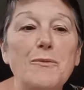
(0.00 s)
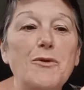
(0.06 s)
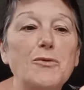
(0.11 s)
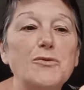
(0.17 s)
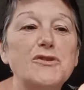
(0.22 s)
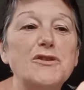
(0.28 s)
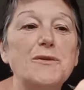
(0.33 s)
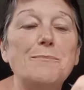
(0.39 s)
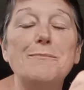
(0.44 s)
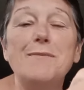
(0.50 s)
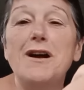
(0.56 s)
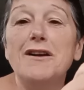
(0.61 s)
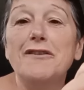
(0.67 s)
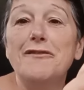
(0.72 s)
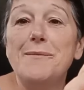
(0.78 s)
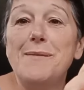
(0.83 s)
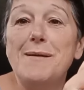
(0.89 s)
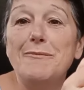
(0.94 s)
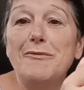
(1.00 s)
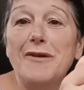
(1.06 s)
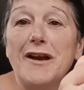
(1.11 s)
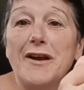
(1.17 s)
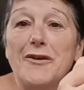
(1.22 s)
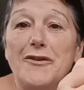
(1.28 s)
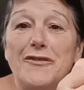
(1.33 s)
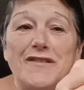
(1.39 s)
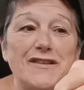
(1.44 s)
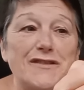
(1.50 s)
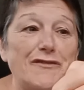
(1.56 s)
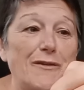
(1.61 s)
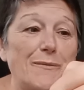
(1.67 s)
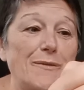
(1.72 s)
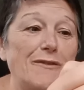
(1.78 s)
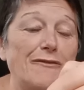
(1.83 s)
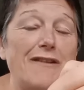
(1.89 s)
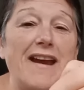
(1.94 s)
autumn mug. Remember, I got this
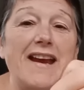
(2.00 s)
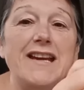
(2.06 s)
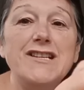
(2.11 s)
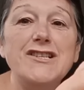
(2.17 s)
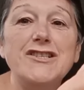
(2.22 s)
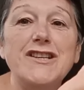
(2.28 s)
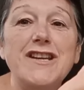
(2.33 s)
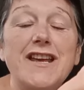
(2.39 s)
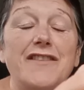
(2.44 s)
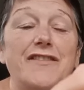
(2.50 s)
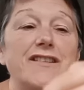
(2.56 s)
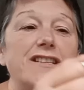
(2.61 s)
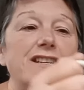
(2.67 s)
from the range the other